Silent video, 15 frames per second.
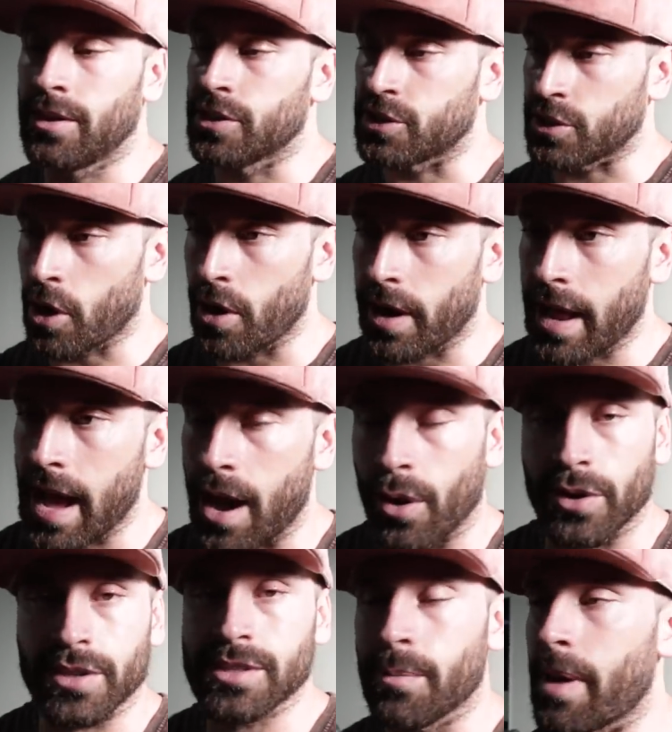Start now.
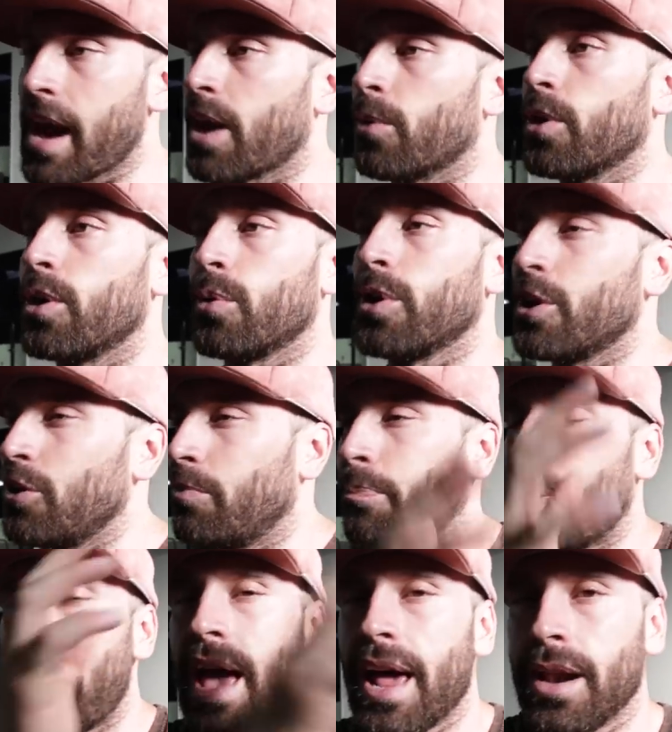It doesn't matter where, where you've
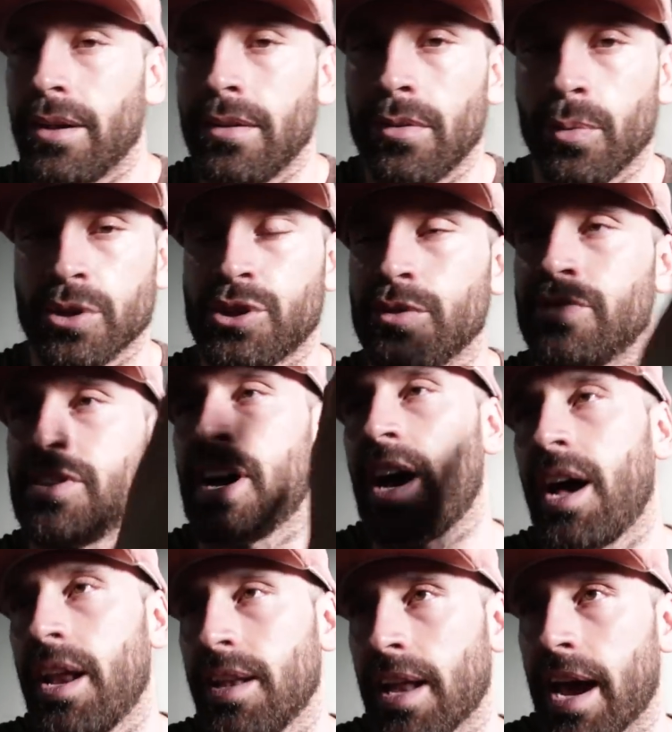been, what you've
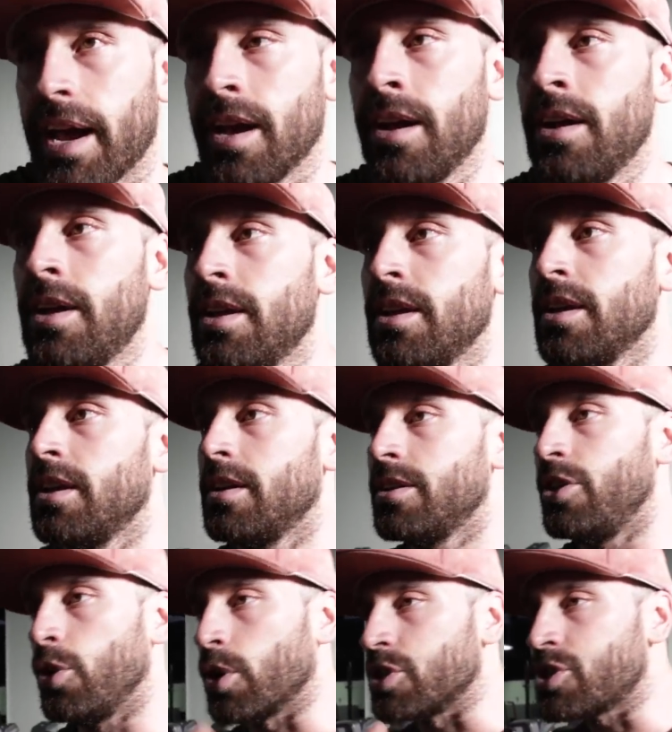done, like,
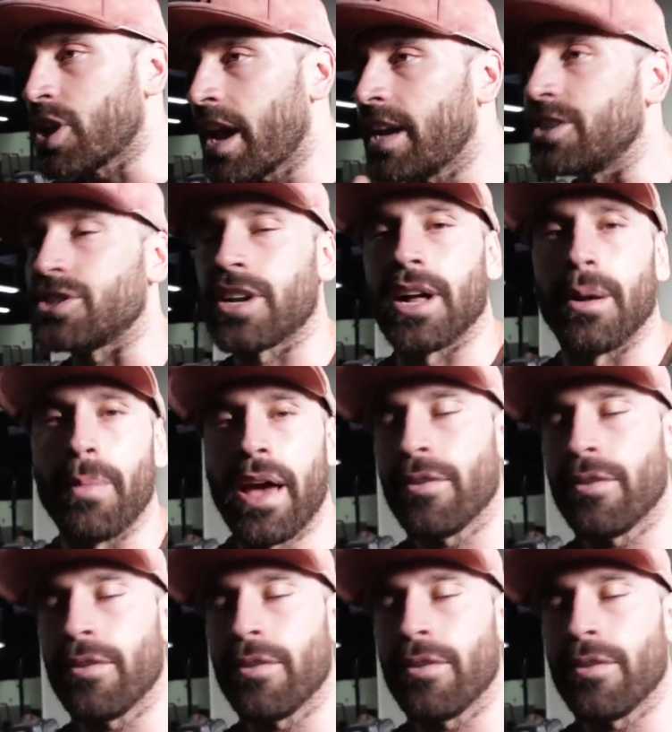you could change it up.